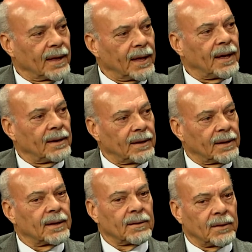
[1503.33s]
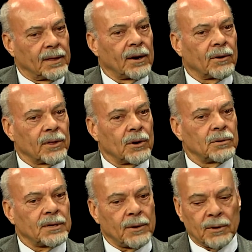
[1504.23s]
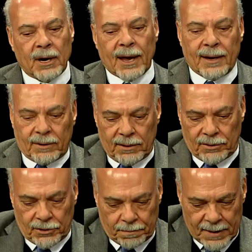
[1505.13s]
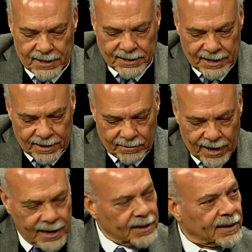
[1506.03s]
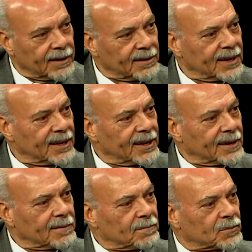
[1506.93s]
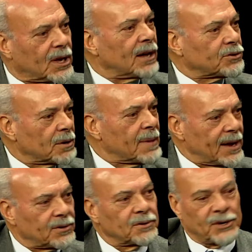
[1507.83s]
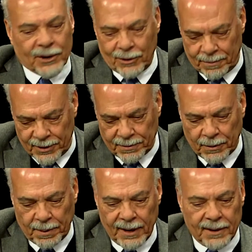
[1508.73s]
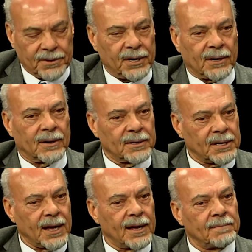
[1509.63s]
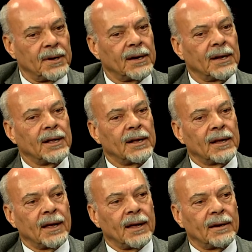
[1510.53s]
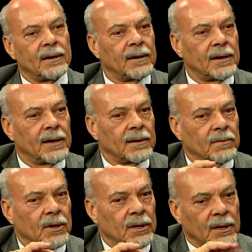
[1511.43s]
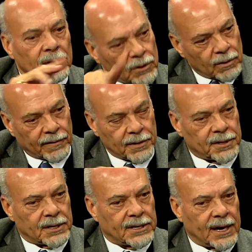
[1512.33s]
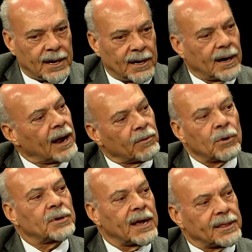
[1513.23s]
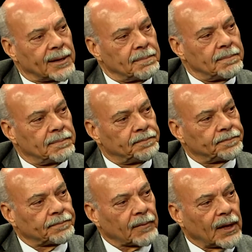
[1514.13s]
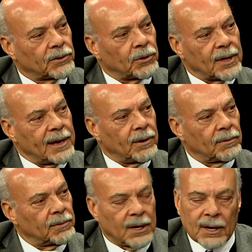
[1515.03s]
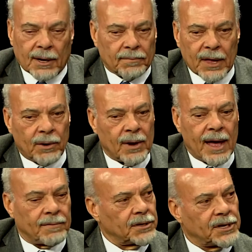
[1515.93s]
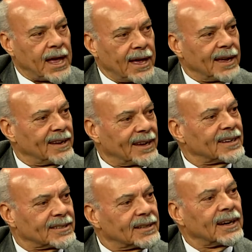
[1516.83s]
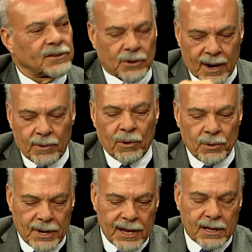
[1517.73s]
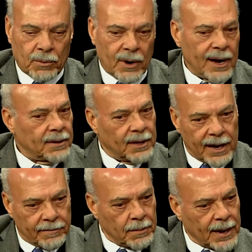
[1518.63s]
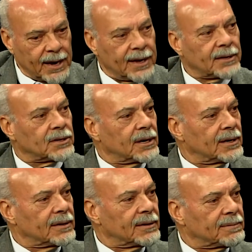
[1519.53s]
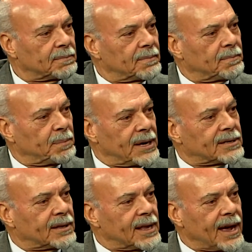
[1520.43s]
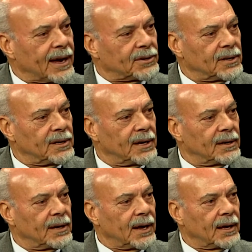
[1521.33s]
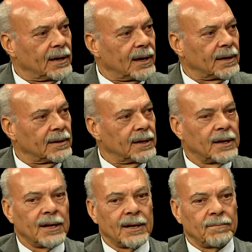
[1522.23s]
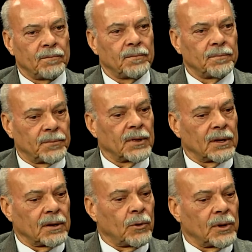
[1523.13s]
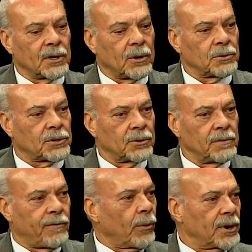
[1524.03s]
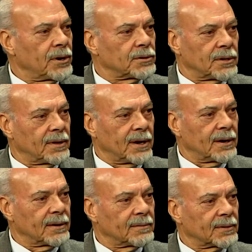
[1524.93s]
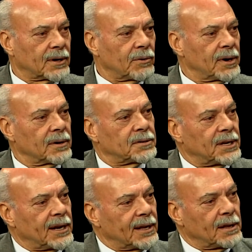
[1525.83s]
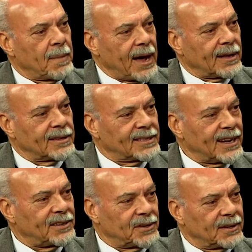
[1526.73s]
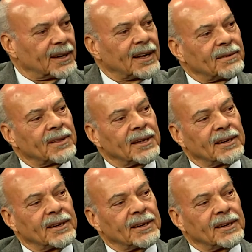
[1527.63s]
And there are those that would like to just be sitting right in the concertmaster chair or principal player chair all the time. And in the university setting, I rotate them. So they don't have a say. Yes. So I rotate them around, then everybody gets a little piece of the action, and no one goes through 4 years of their career sitting in the back of the section kind of thing.